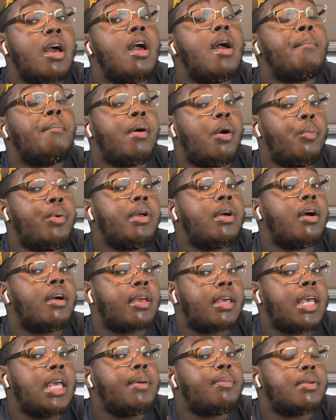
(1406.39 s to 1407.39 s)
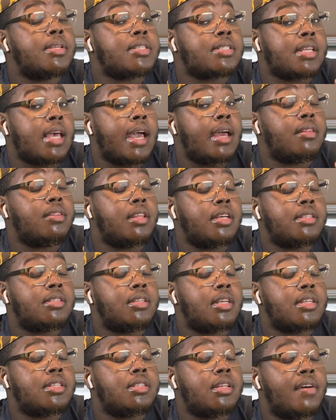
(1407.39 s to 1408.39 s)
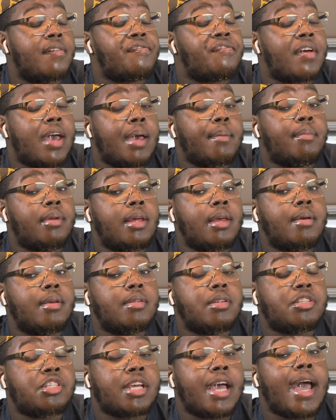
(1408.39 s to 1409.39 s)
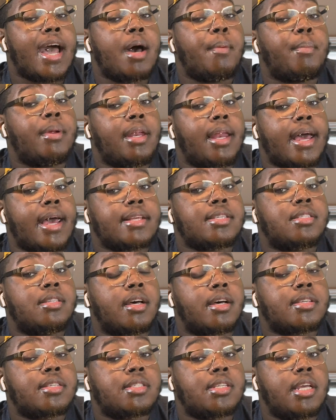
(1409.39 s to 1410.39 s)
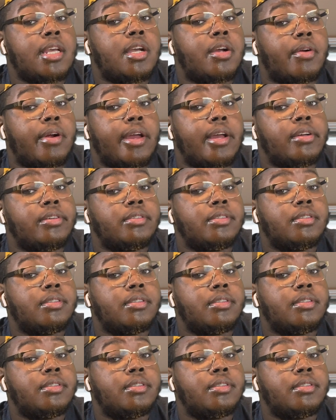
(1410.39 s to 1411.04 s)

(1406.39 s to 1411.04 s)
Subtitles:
but we're gonna keep the family child molester a secret.